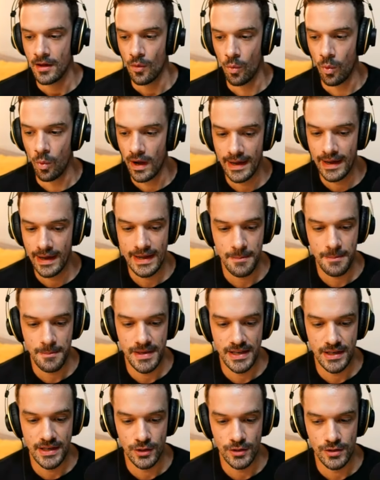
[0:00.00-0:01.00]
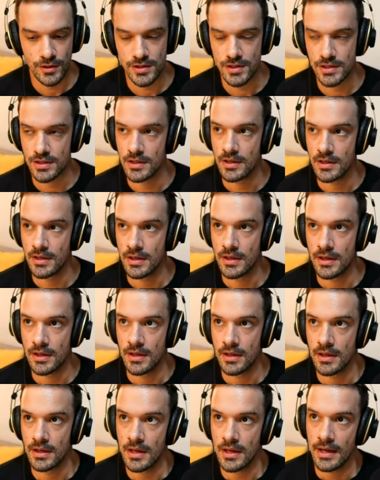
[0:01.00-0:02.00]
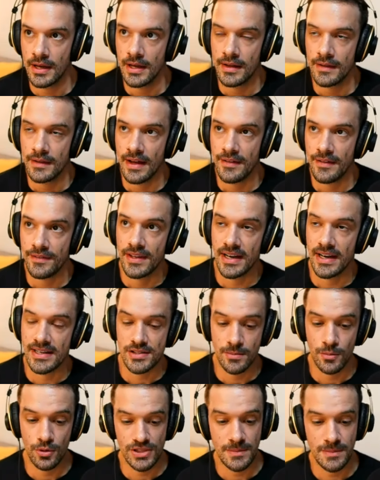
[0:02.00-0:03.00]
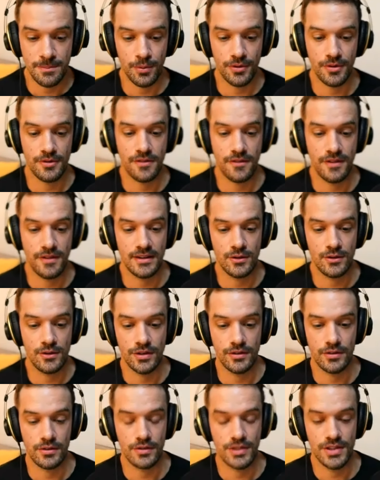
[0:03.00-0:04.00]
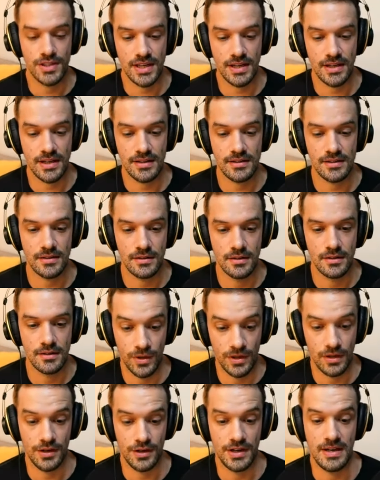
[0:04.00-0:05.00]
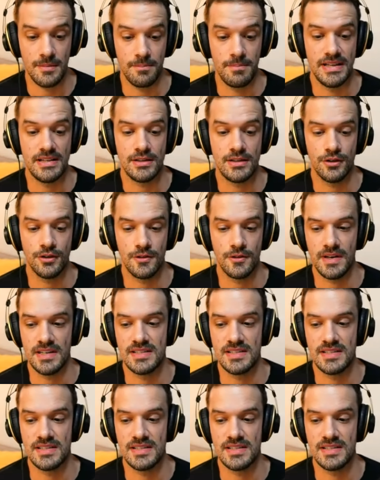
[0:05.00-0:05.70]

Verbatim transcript: Why? Because that's the most important thing to understand regarding Bitcoin.